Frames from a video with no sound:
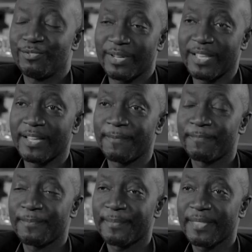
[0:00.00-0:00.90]
together,
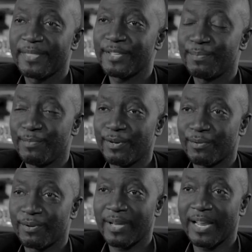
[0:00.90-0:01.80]
this
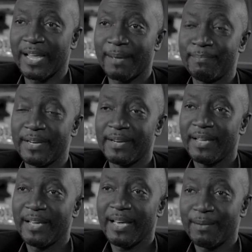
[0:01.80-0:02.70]
miracle can happen.
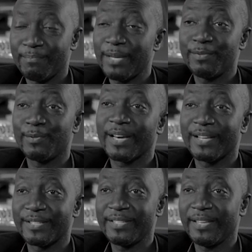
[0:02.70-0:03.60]
And maybe we
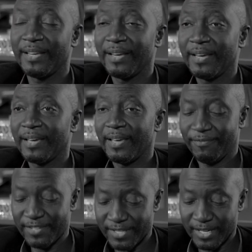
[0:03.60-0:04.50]
can see a
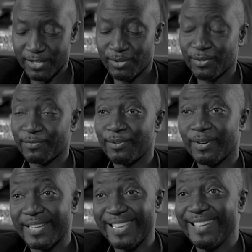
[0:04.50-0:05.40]
visitation of
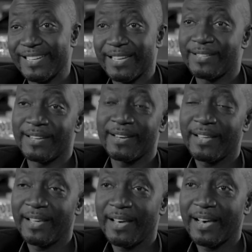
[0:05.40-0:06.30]
God in London,
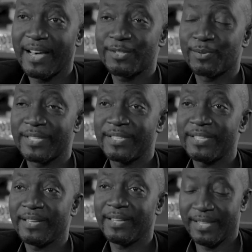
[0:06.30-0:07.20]
as was
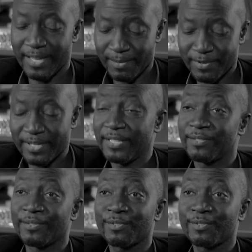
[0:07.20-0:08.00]
seen in the Hebrides of